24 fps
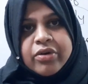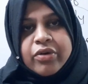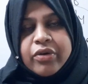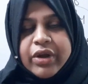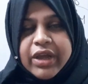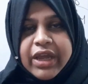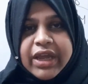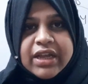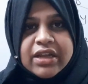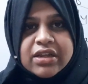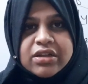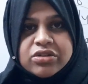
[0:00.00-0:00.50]

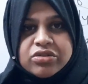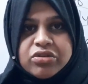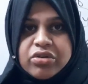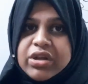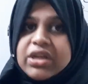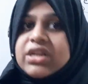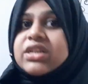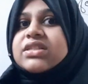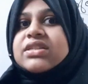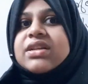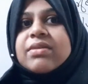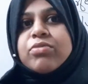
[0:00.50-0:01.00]
Okay, so
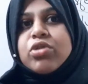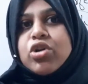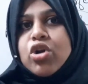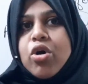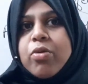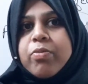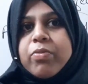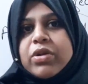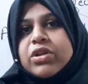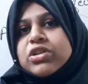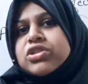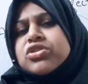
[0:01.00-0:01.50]
he's the
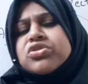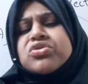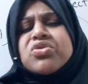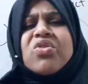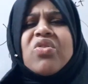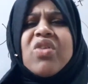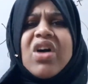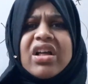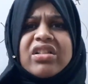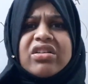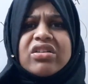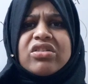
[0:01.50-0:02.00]
monopolist.
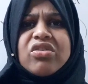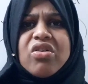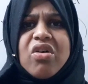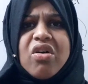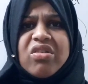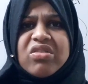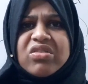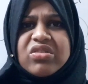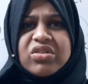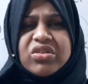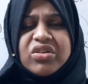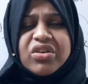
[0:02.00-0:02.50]
No other
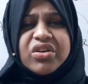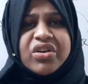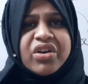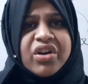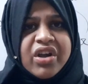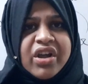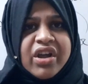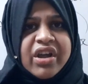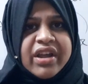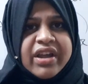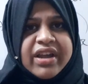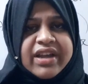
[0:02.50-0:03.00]
doctor
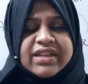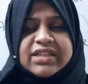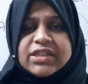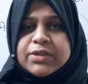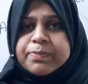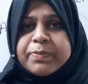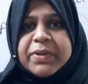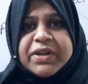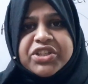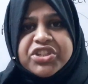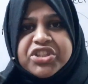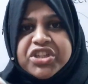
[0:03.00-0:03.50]
is
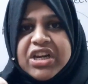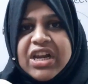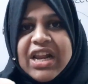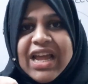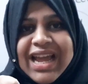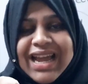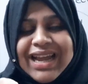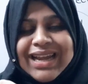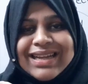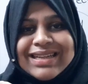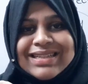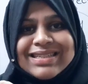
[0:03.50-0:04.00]

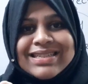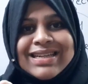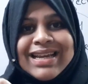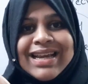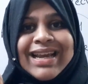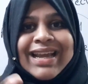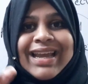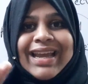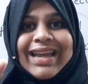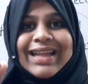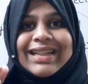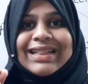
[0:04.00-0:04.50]
specialized
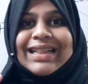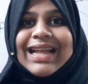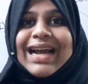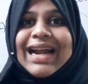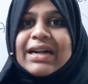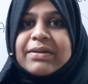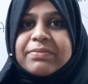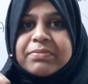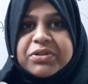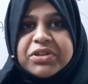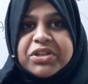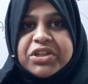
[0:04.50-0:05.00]
in
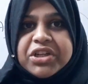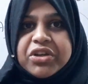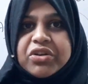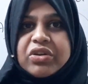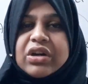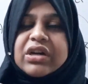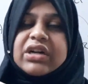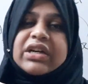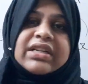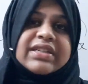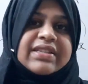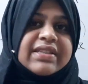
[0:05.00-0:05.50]
that
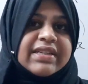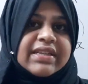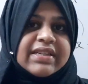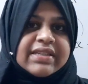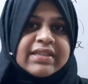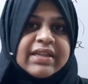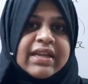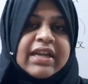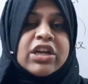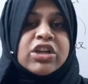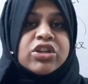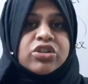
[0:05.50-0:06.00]
particular disease.